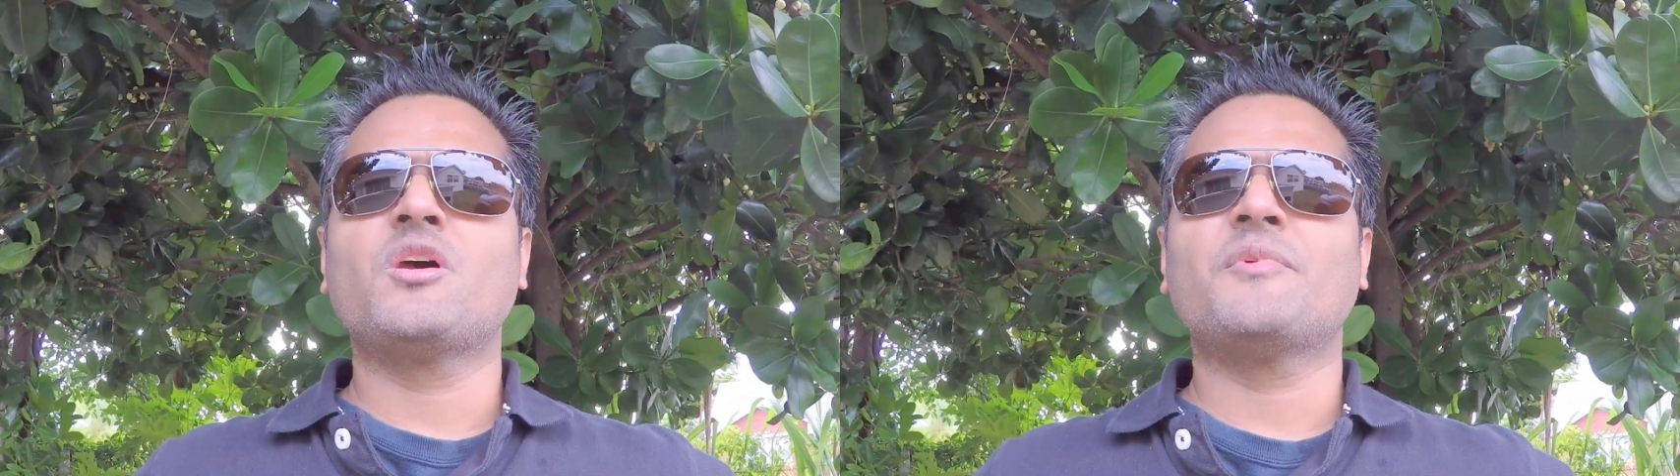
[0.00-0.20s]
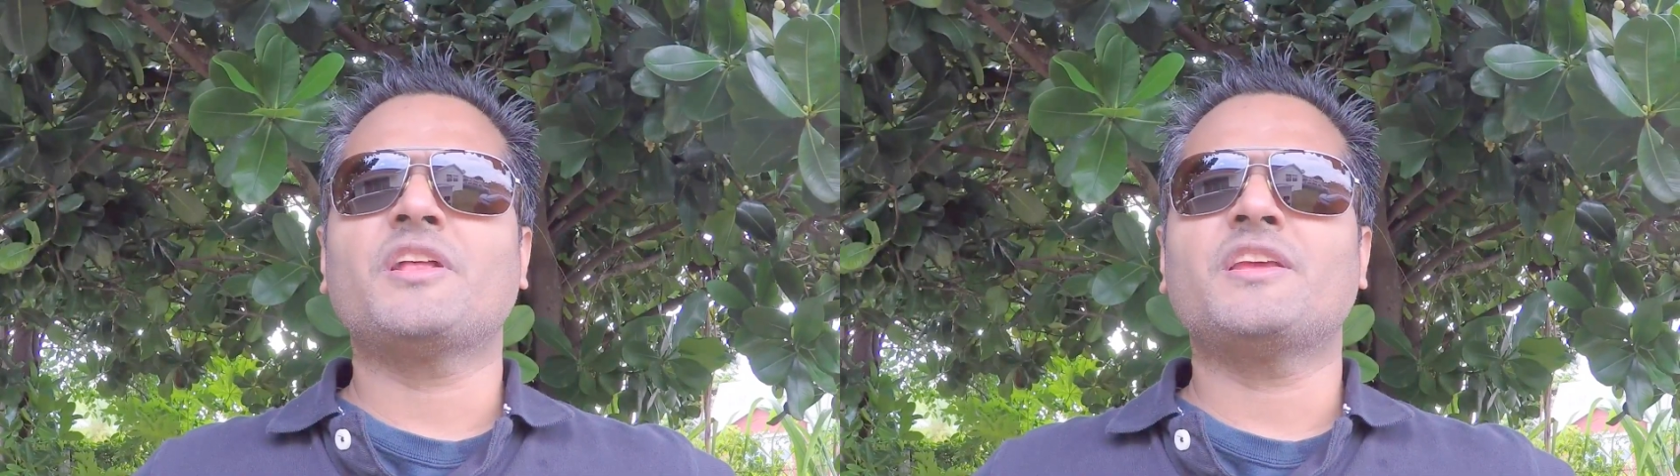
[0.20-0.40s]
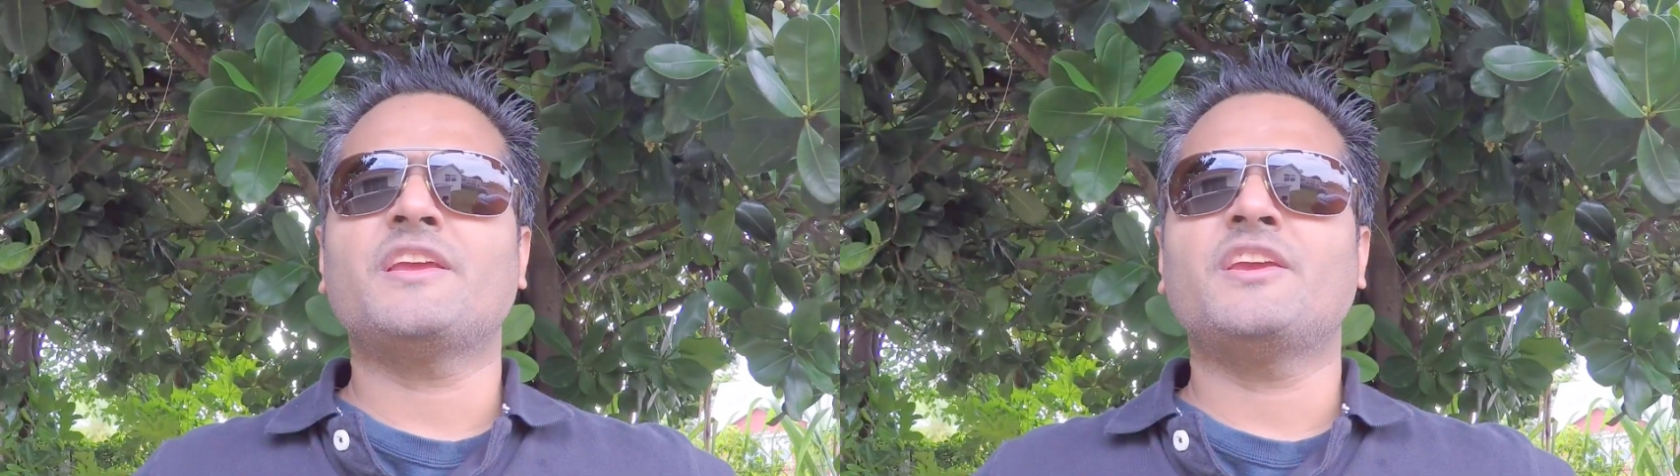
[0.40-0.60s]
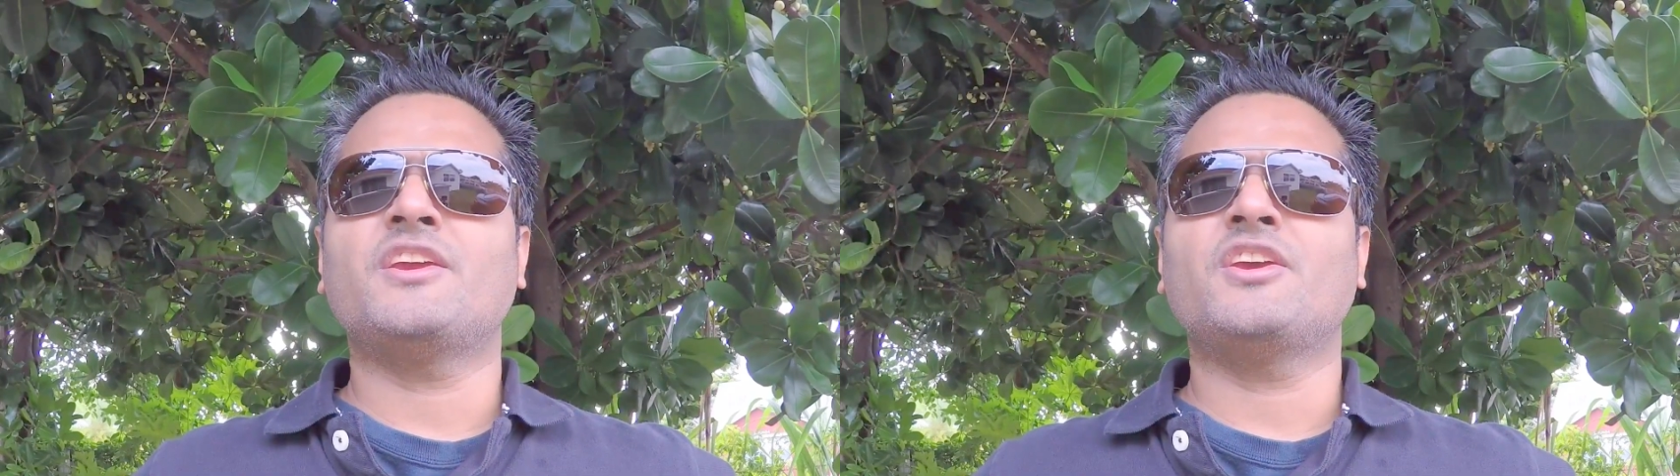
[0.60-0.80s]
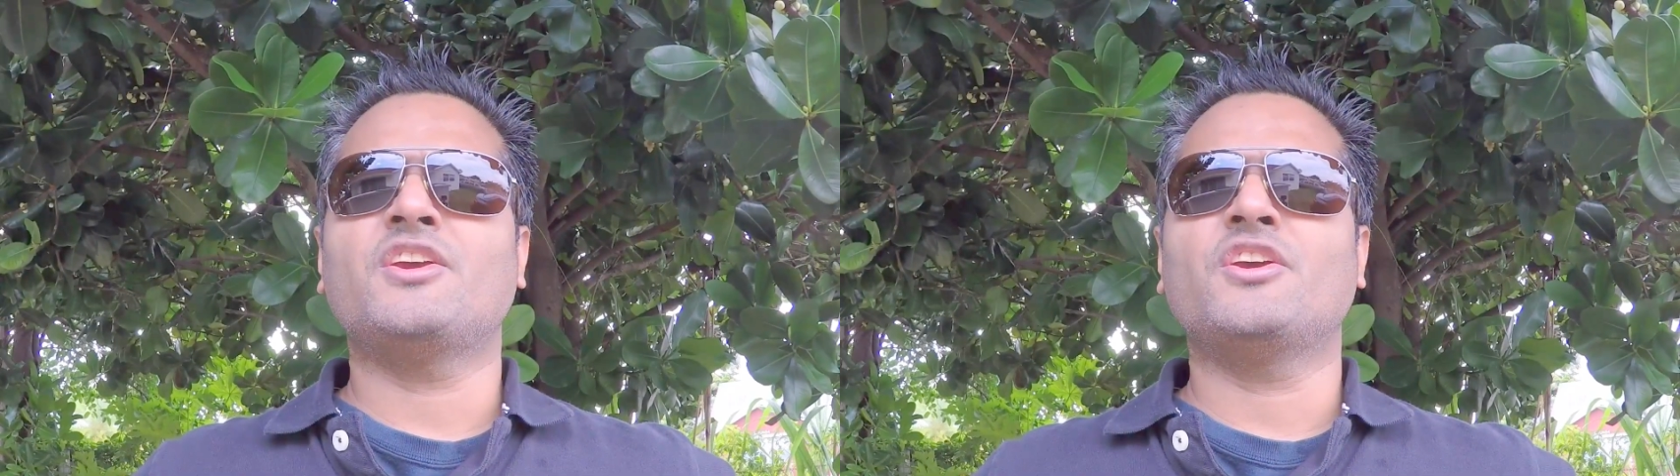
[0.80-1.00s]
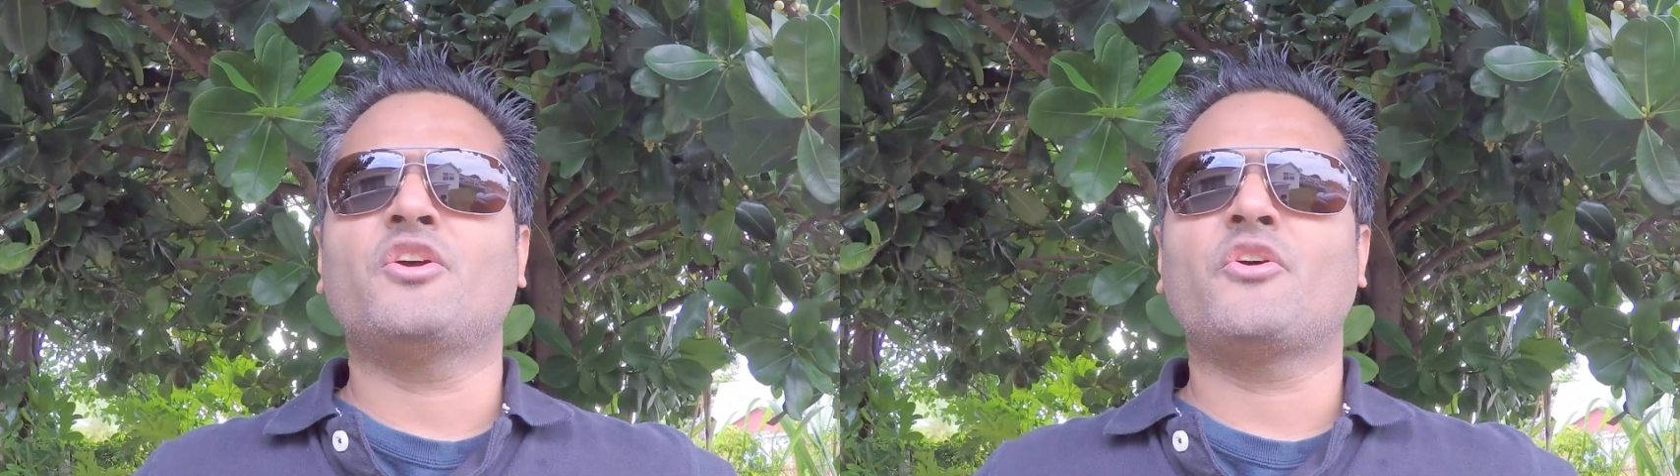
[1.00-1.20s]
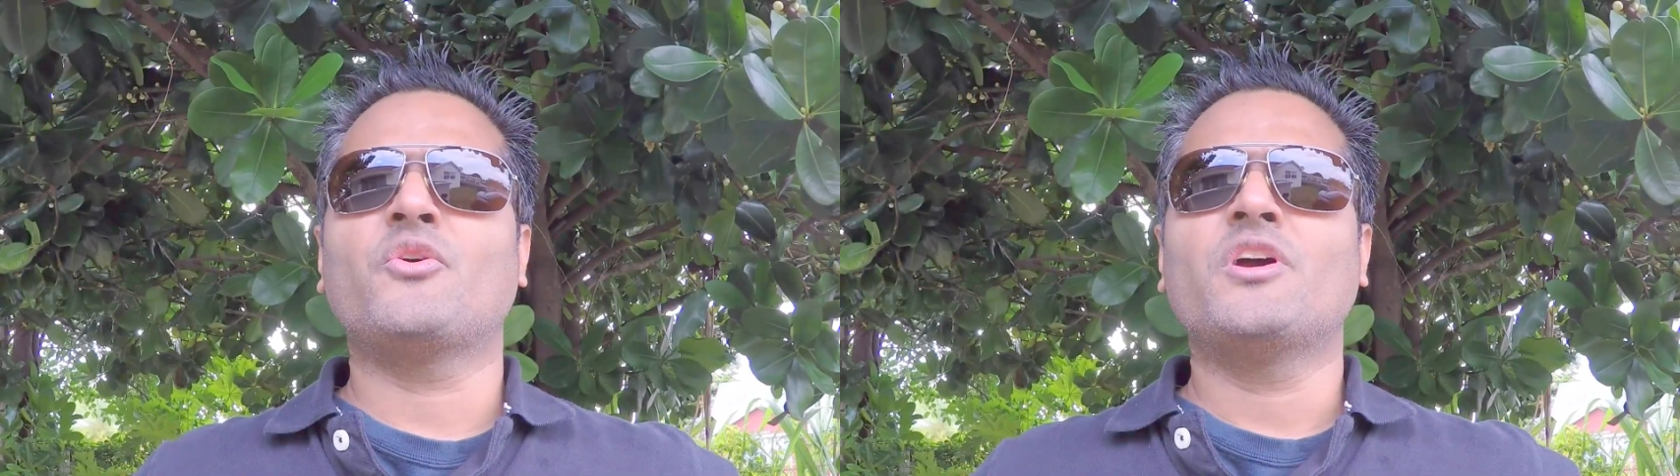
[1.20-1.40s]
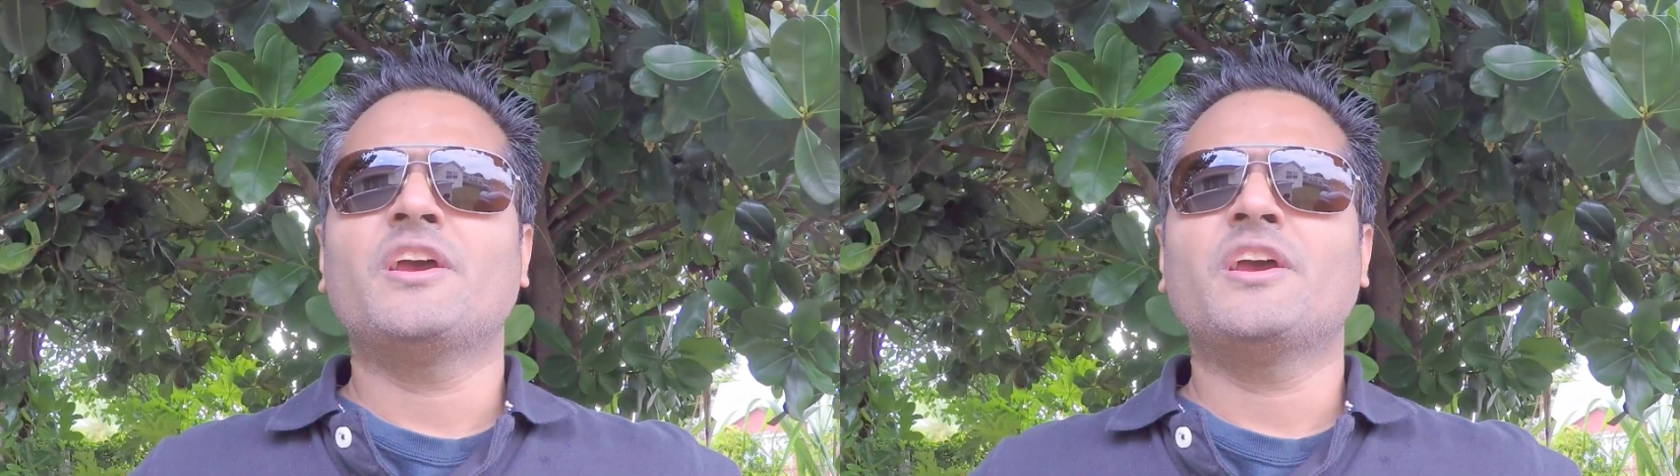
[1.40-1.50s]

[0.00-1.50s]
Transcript: them that, you know,